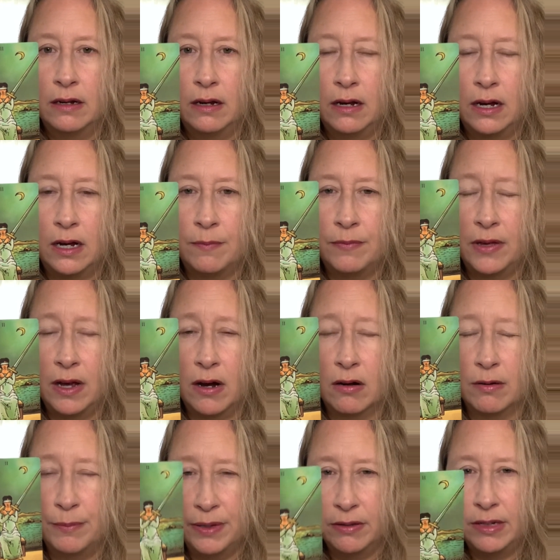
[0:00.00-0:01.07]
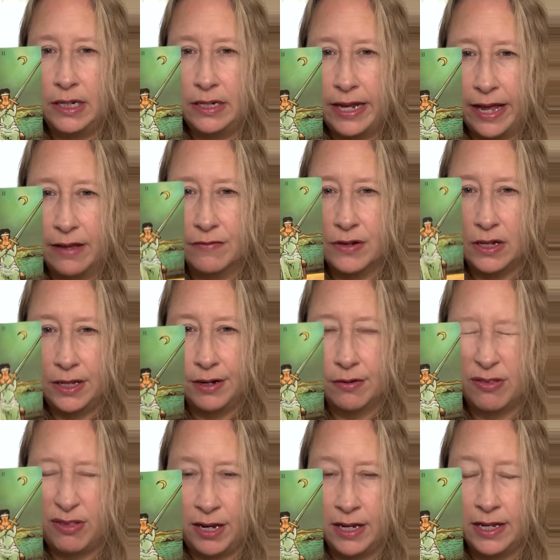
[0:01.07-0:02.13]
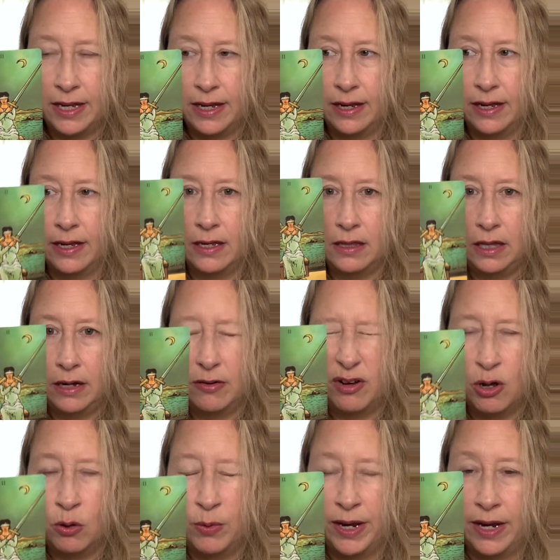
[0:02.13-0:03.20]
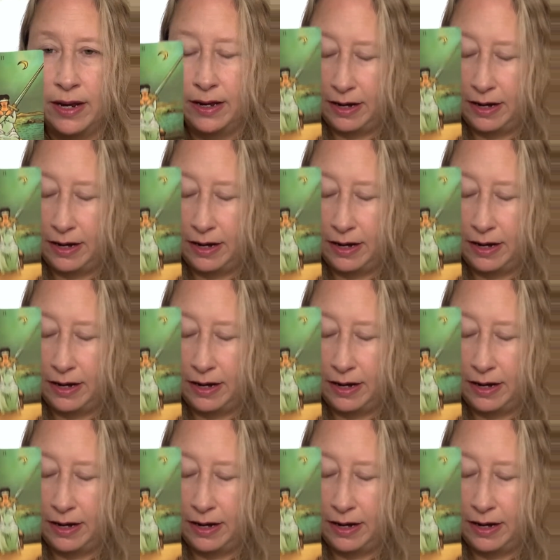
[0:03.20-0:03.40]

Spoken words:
our ability to have clear thinking and clear knowing.